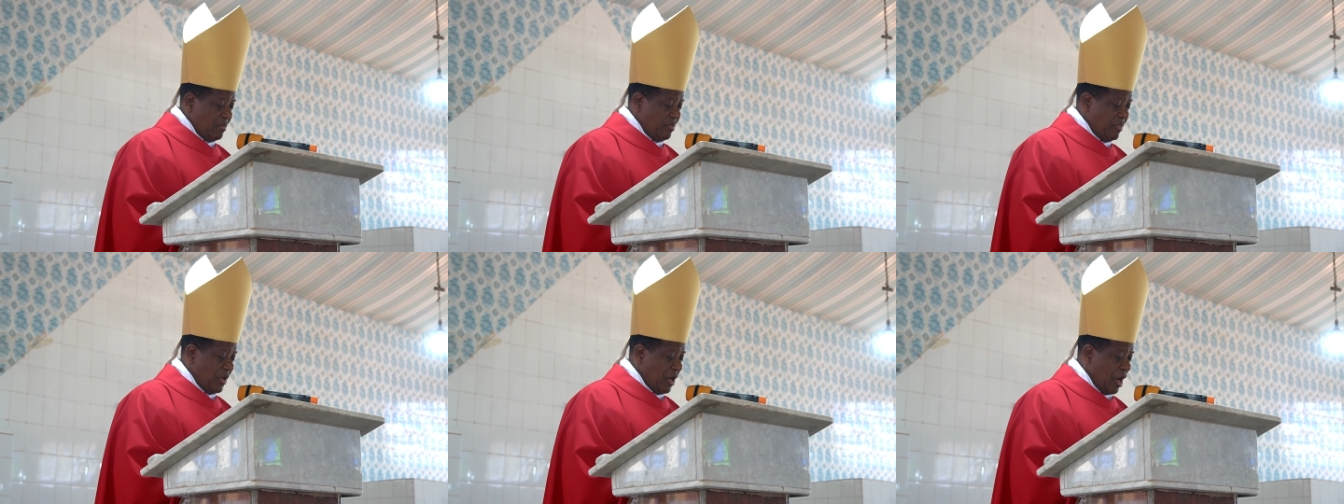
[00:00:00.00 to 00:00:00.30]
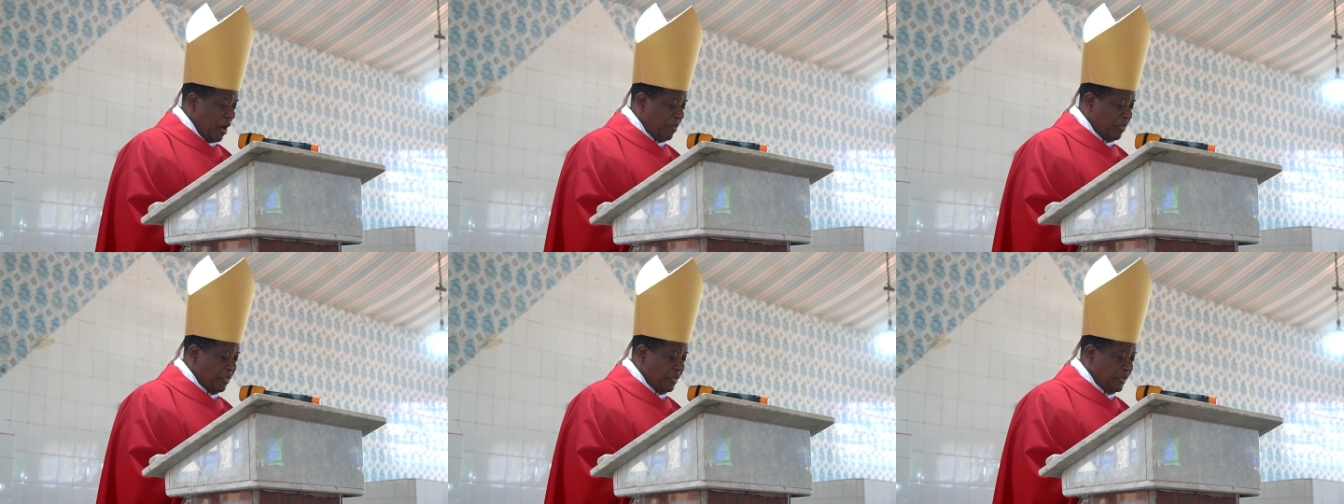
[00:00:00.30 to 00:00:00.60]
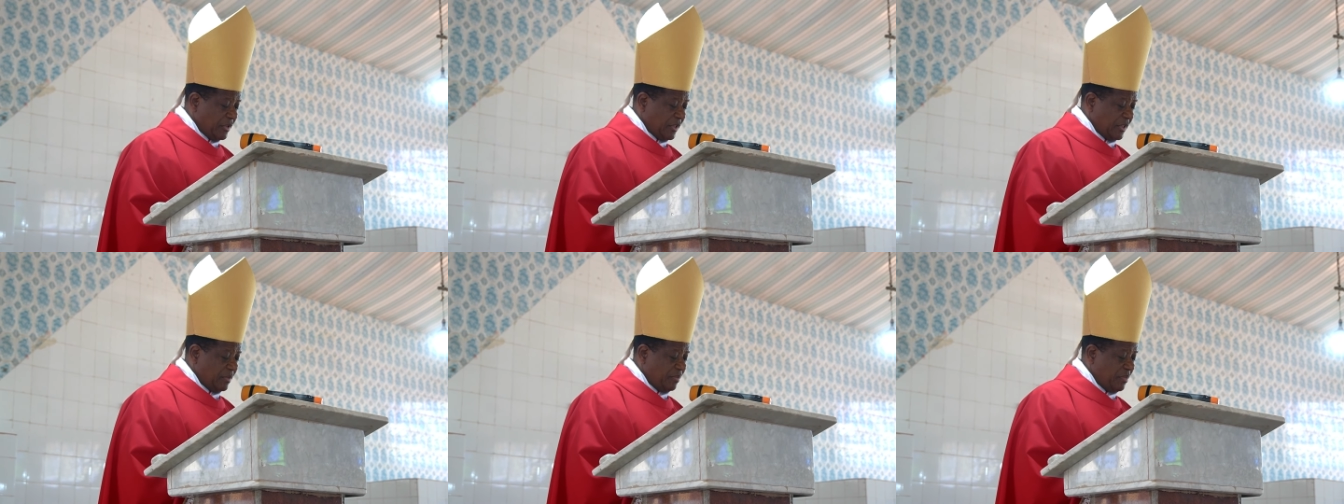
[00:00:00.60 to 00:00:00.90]
be
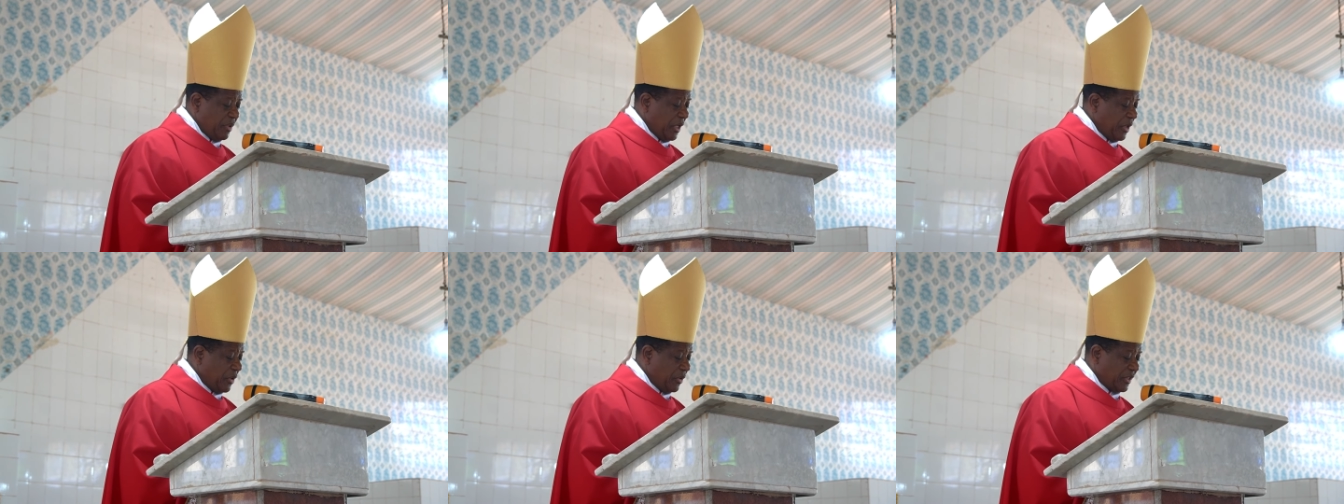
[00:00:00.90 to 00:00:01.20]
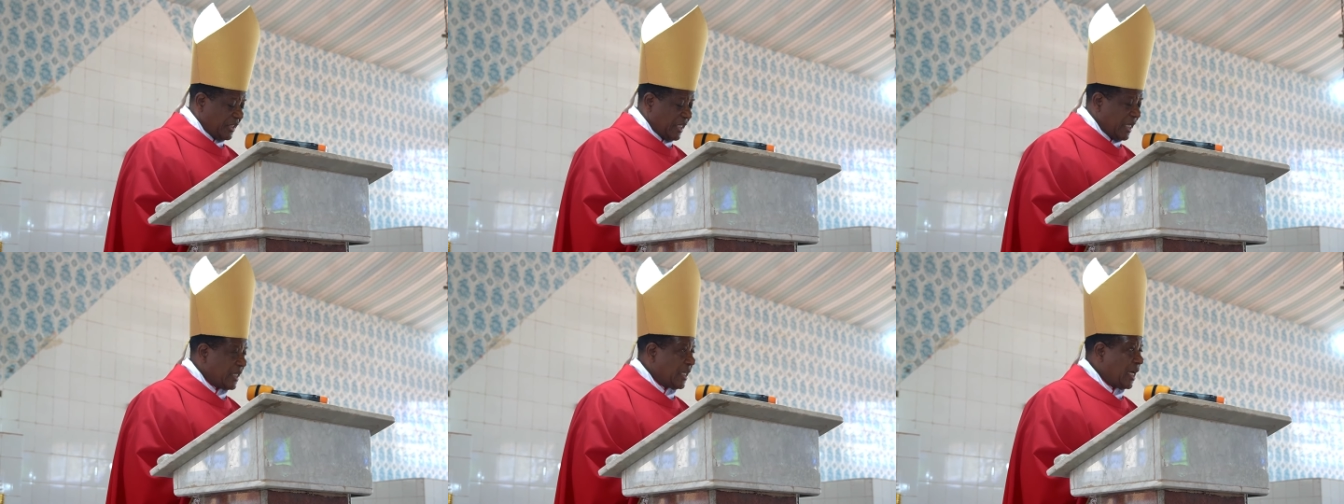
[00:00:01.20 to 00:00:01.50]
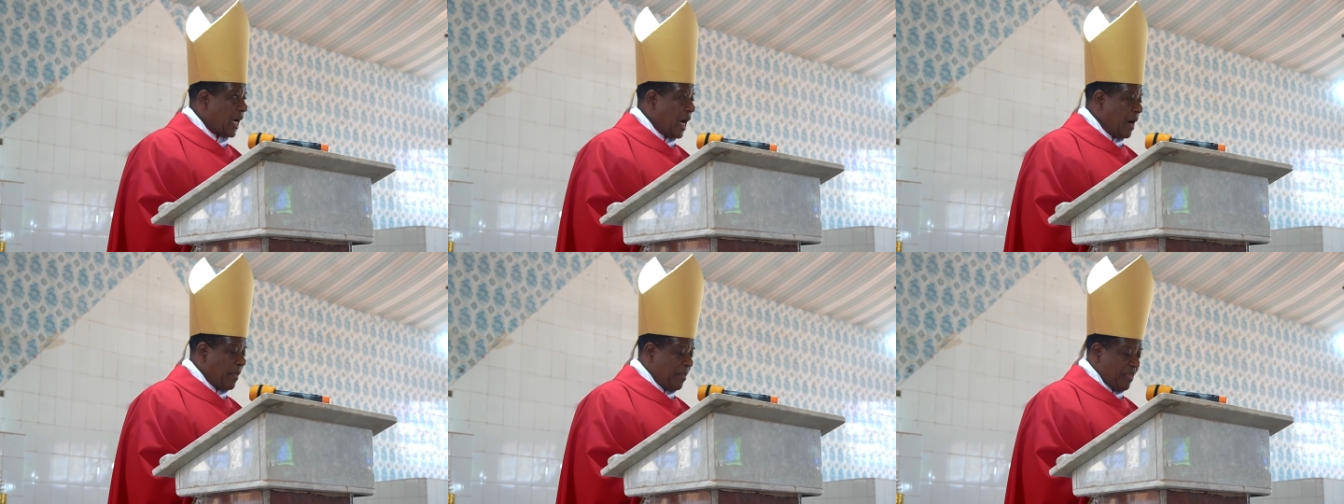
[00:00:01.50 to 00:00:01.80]

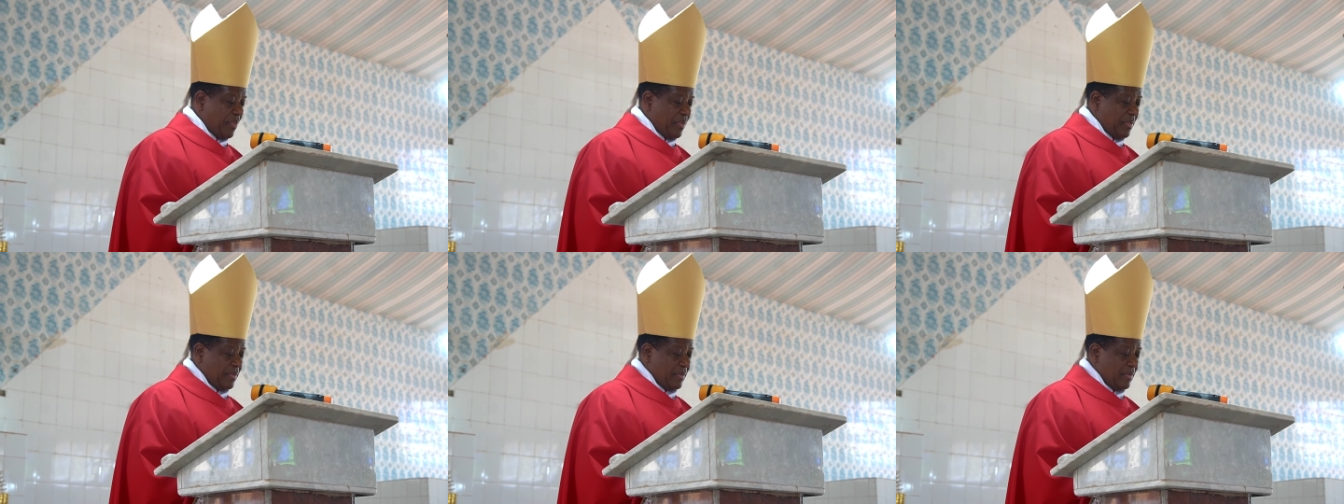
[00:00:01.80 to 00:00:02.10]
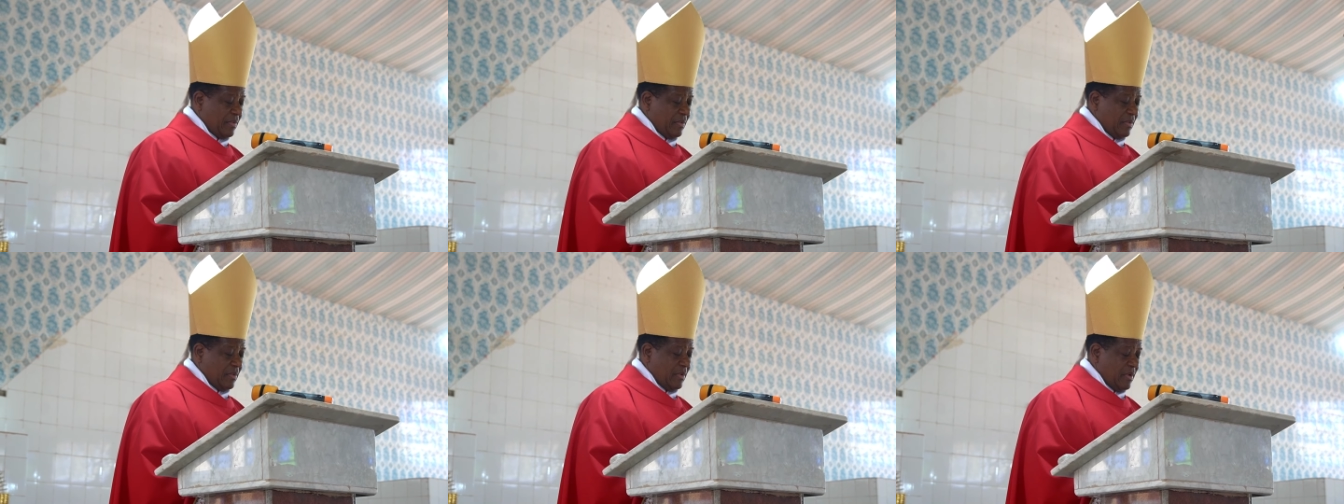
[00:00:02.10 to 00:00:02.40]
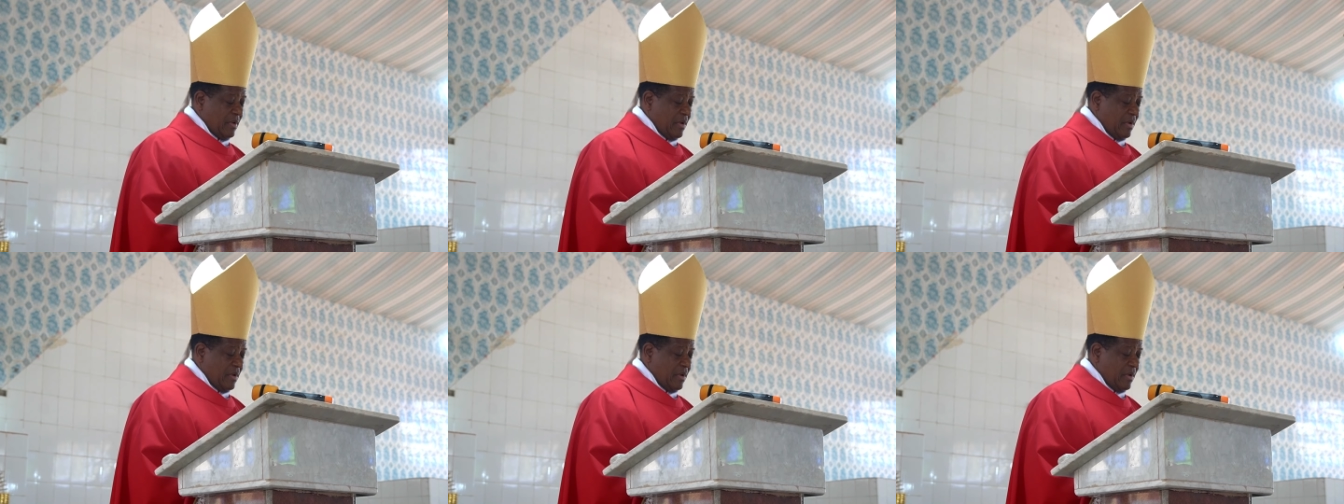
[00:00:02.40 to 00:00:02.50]
rooted up